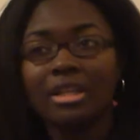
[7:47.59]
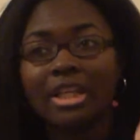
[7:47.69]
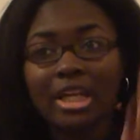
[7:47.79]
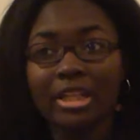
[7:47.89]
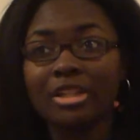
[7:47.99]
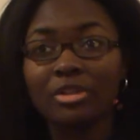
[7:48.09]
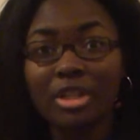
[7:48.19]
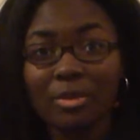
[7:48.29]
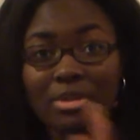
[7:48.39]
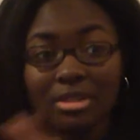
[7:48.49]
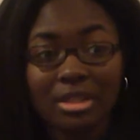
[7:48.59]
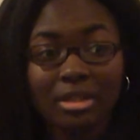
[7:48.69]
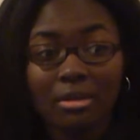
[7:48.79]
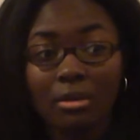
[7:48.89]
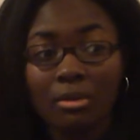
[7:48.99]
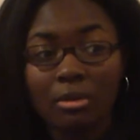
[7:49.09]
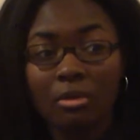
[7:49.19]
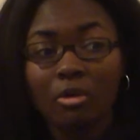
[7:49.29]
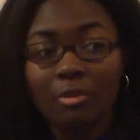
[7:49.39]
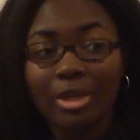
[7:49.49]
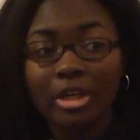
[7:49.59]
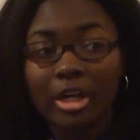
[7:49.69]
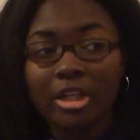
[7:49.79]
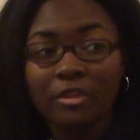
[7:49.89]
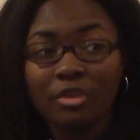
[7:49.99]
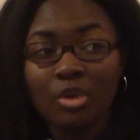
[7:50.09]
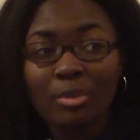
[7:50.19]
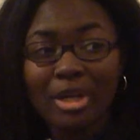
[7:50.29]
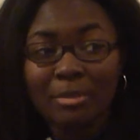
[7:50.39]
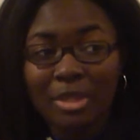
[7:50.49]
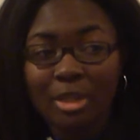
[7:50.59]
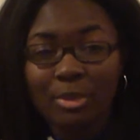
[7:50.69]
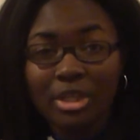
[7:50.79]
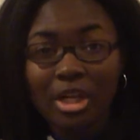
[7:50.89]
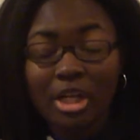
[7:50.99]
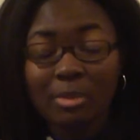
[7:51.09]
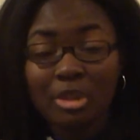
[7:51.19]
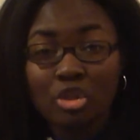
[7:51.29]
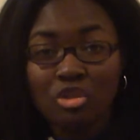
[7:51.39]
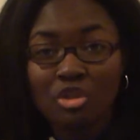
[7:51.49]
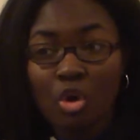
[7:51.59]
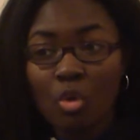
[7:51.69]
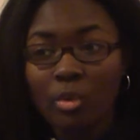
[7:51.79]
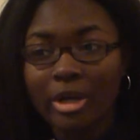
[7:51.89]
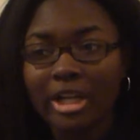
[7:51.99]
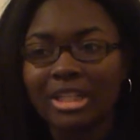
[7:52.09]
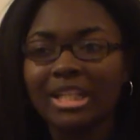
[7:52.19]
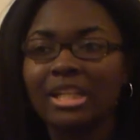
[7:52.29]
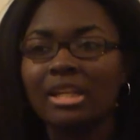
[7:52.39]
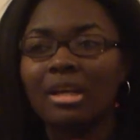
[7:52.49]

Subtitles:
Like, I literally was like, oh my god, if you were my baby, I'd be so worried. Like,